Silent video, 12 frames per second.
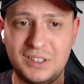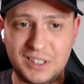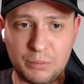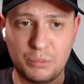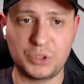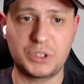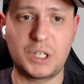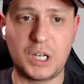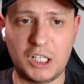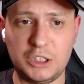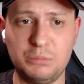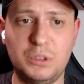the most
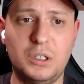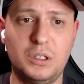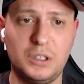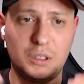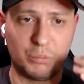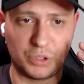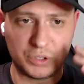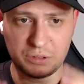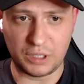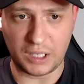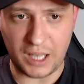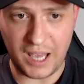calm, the most
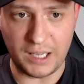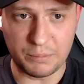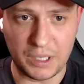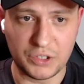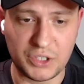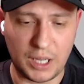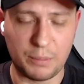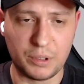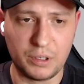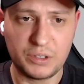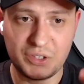like, hey, man, stop